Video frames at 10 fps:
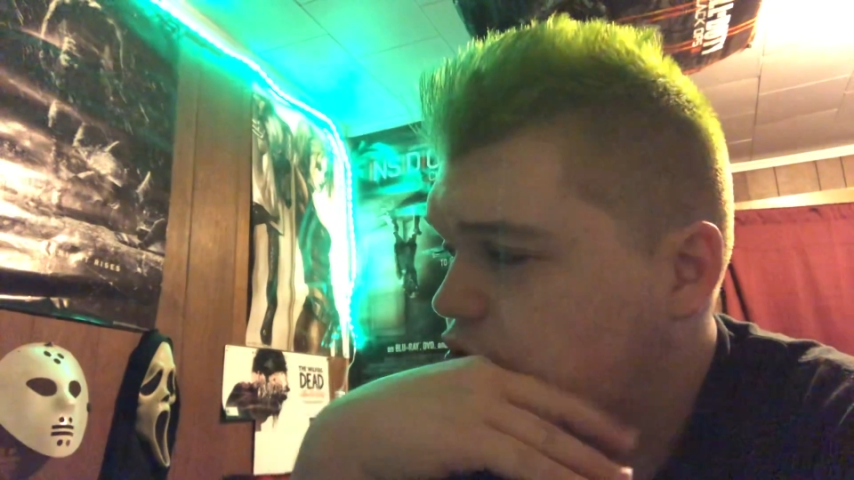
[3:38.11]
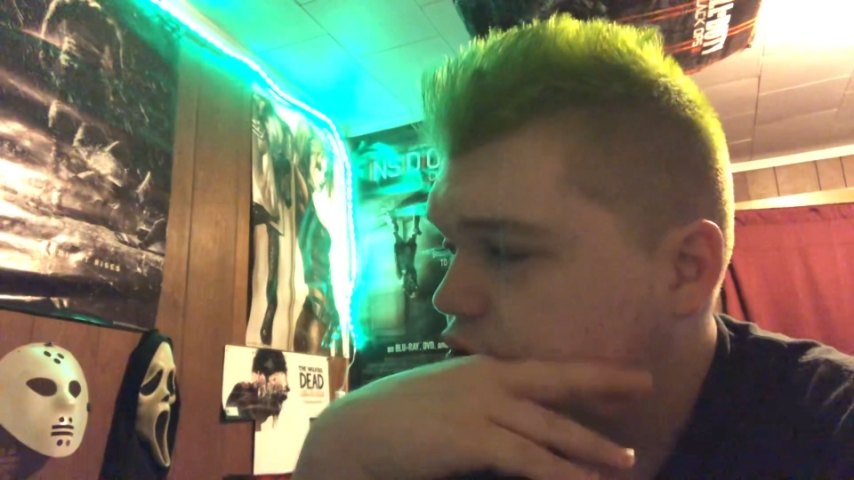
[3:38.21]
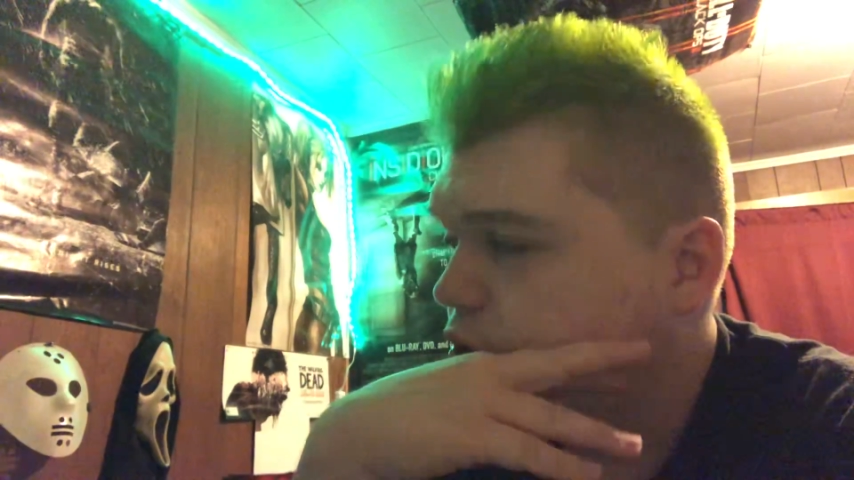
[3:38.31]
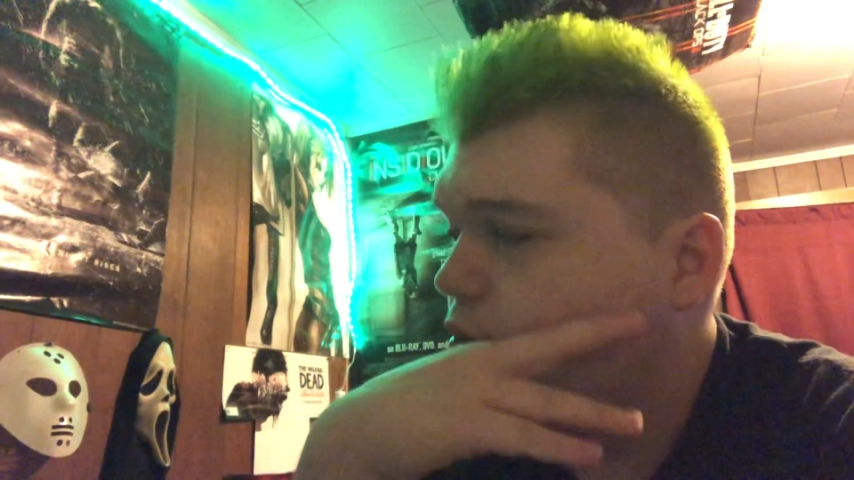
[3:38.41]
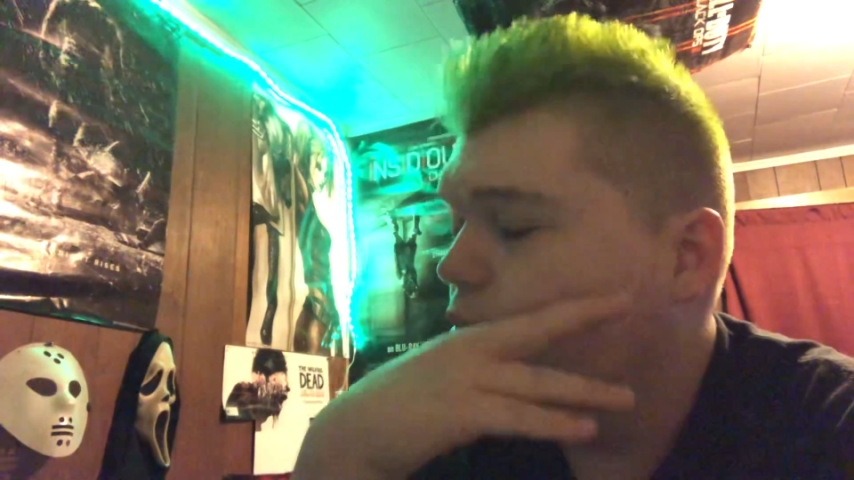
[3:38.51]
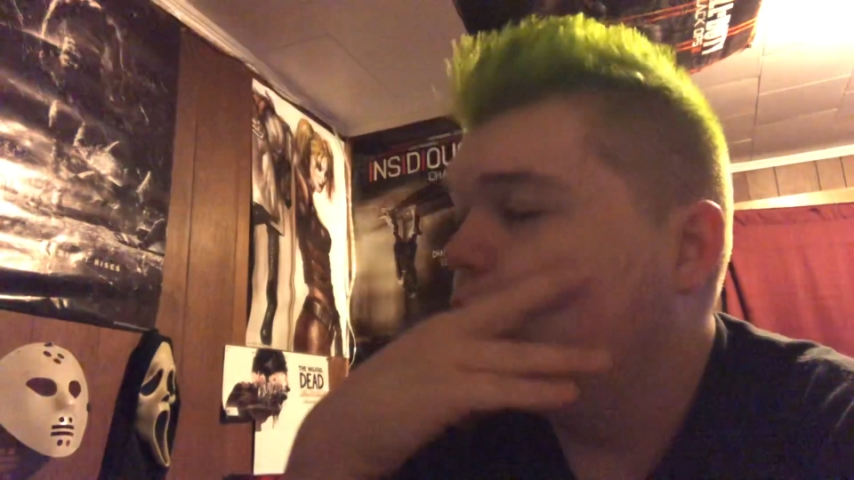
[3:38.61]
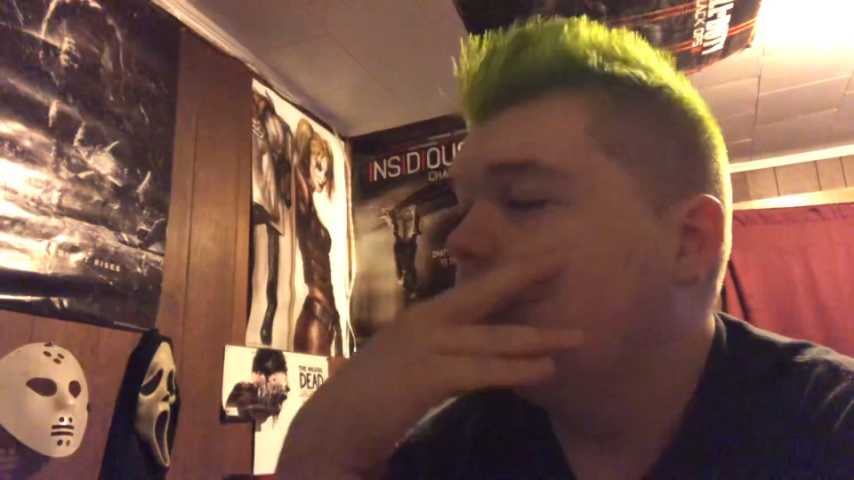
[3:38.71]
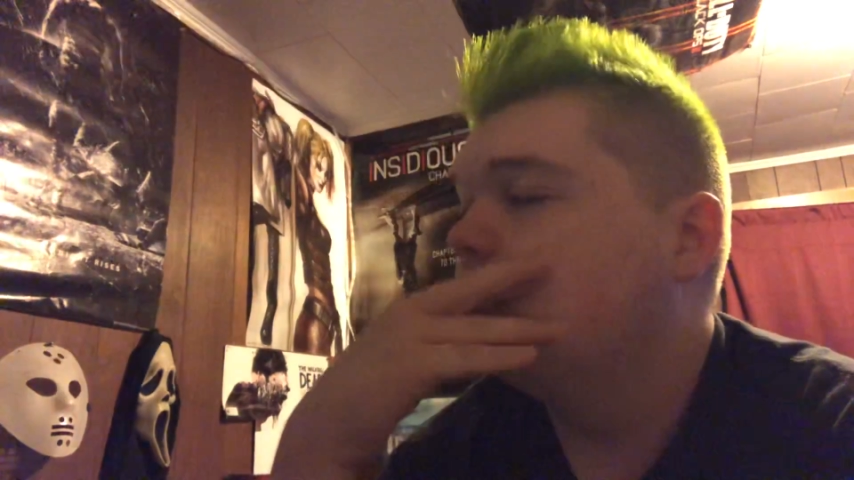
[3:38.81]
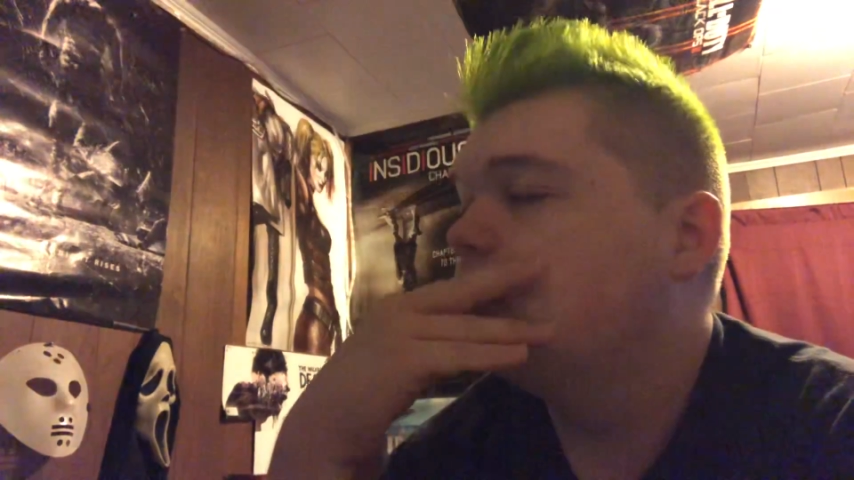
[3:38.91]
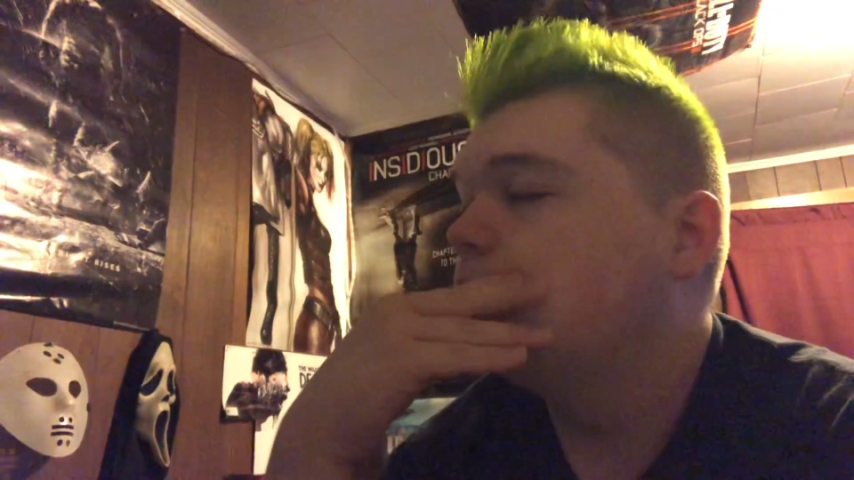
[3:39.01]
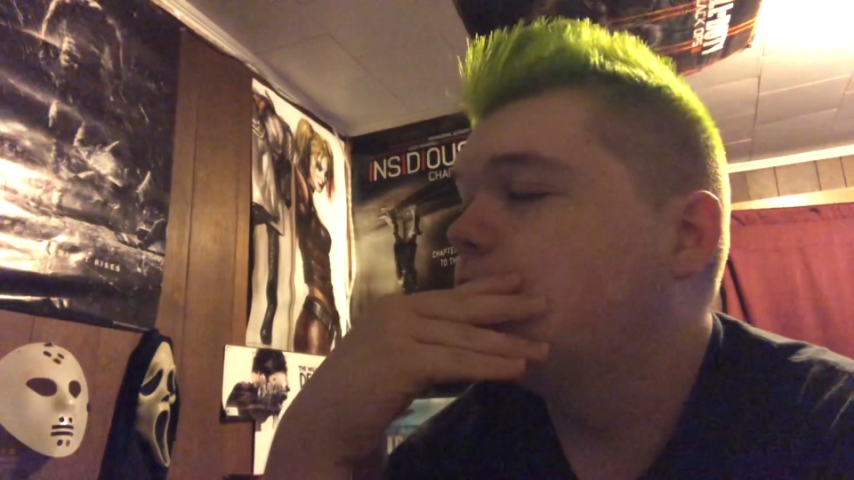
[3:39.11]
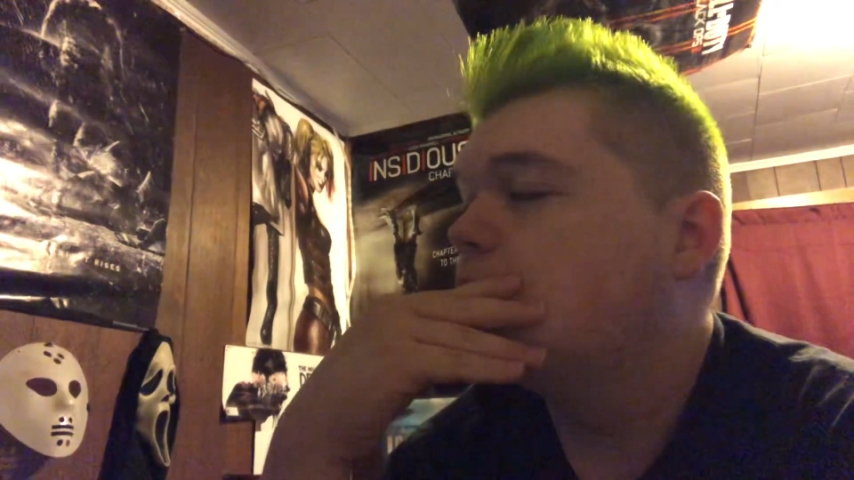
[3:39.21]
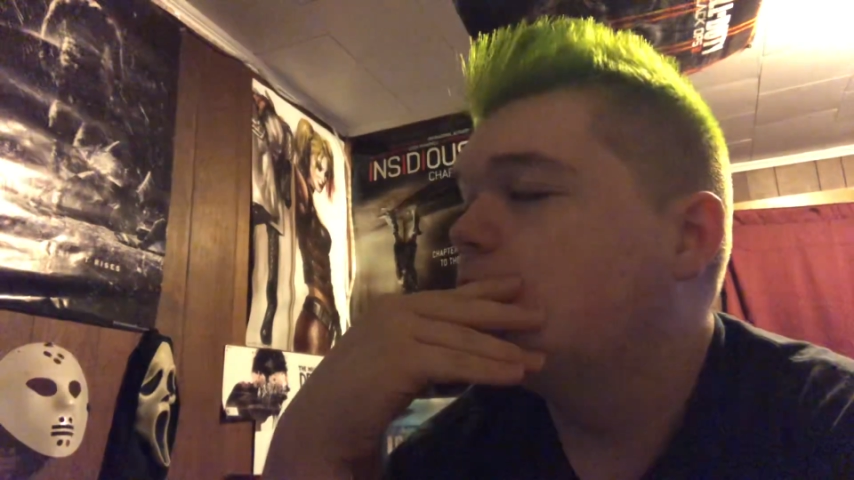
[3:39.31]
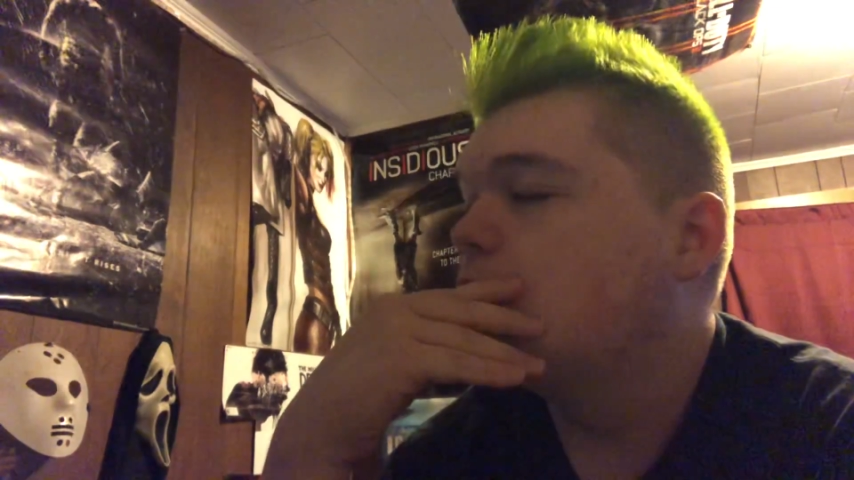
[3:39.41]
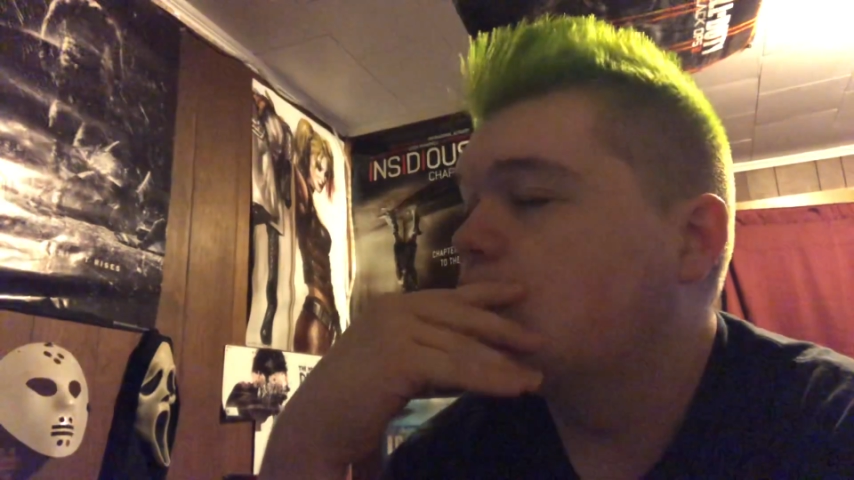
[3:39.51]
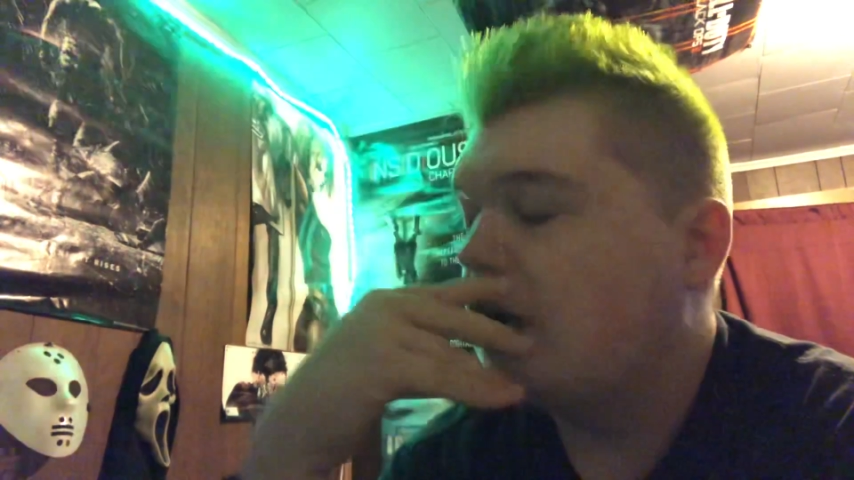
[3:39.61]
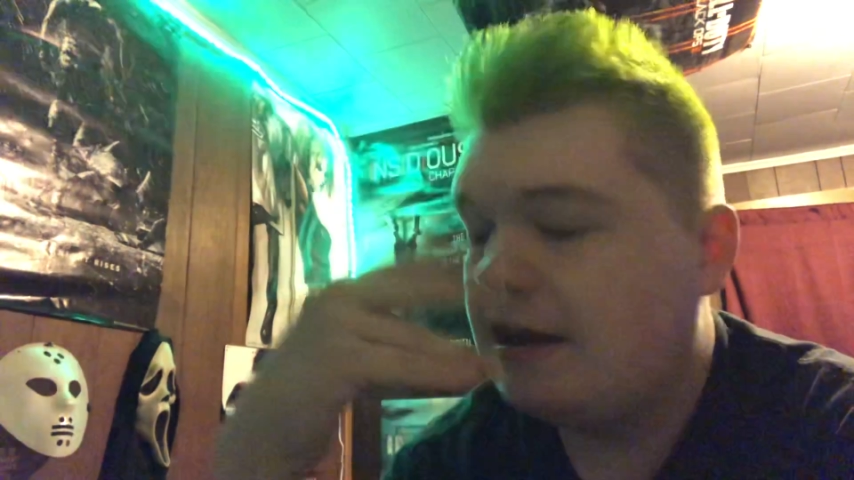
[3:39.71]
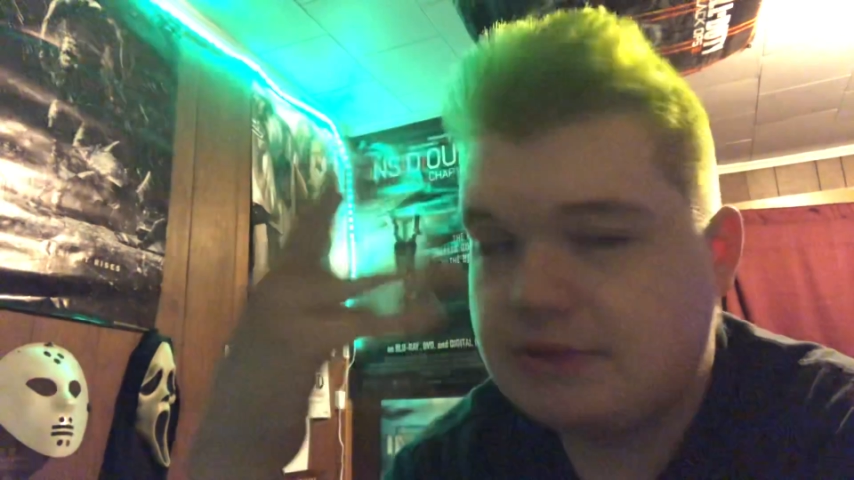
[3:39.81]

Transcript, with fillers: to Rob